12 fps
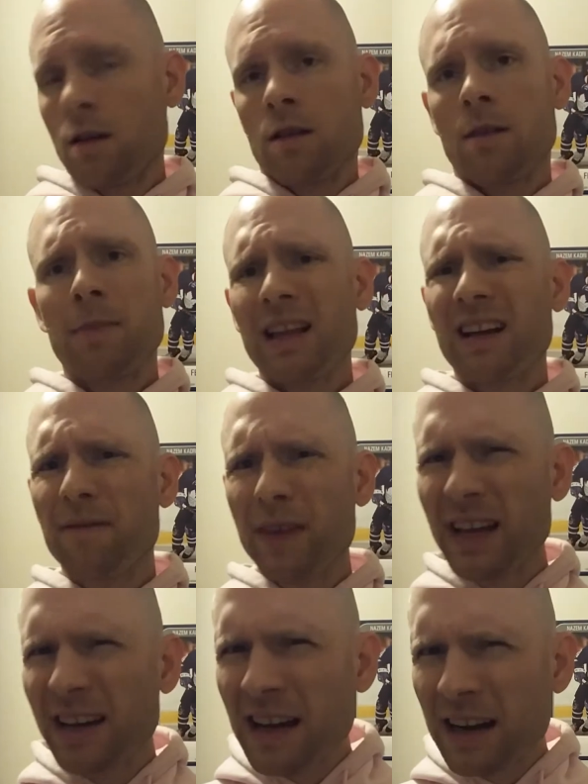that'd be like a
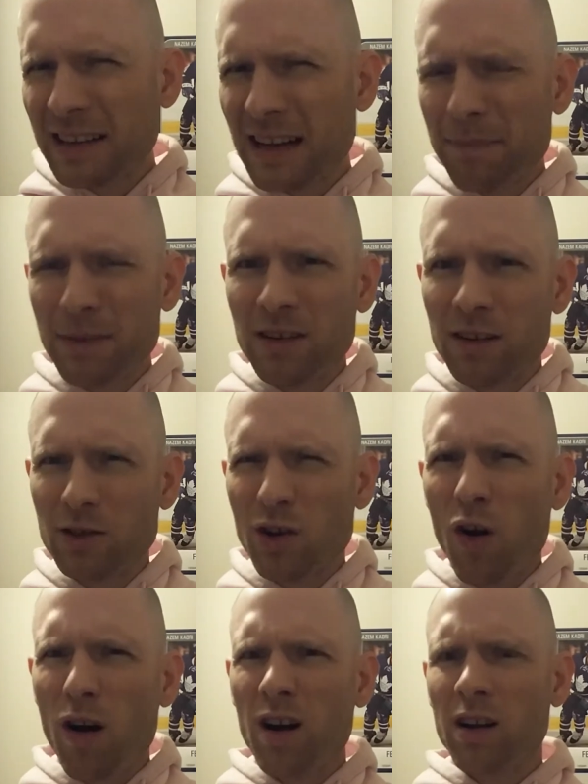vegan not adopting their
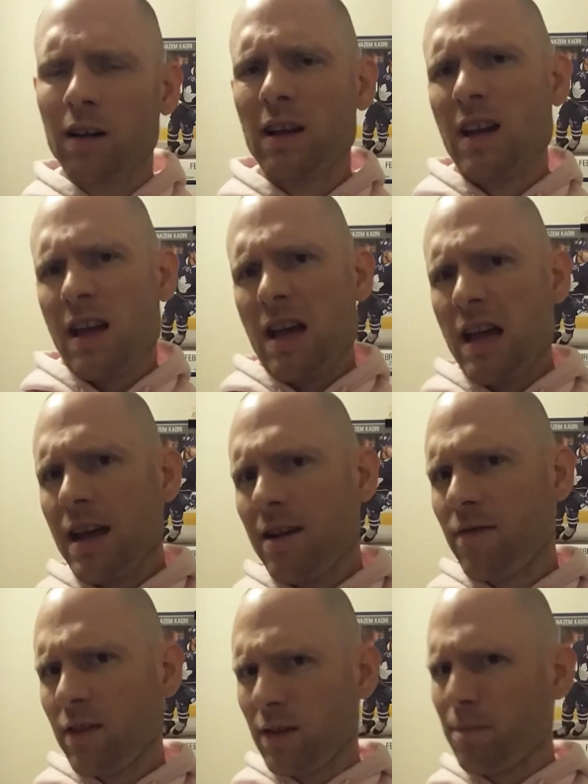dog
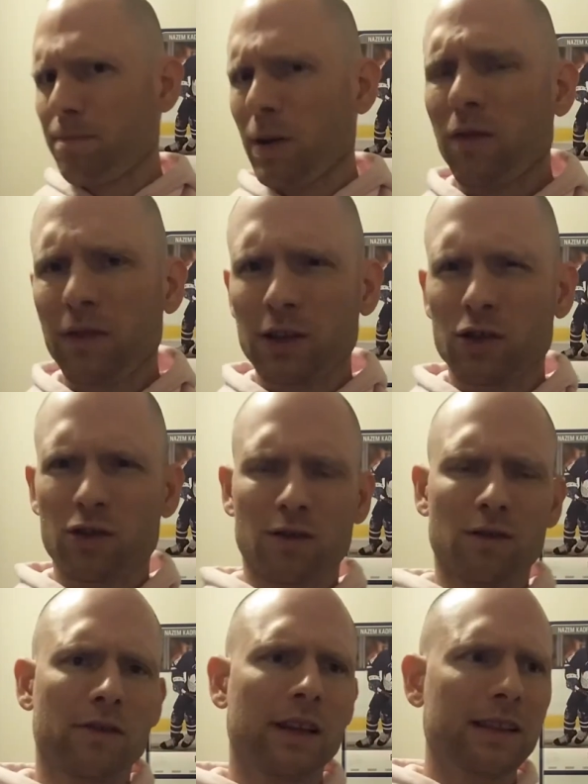and for the birth
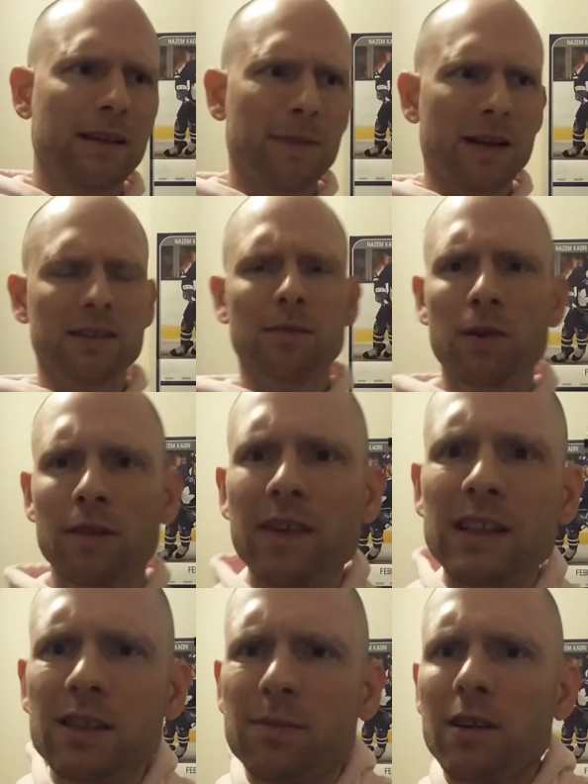control, like them not supporting
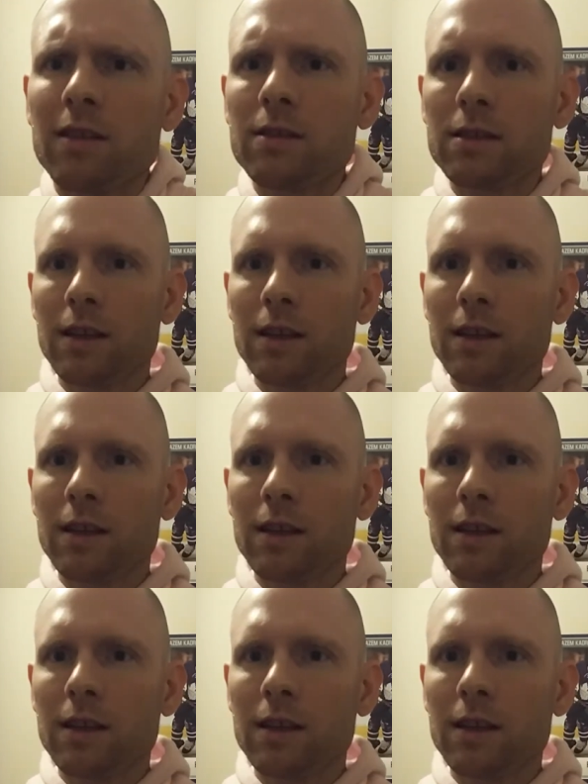veggie burgers.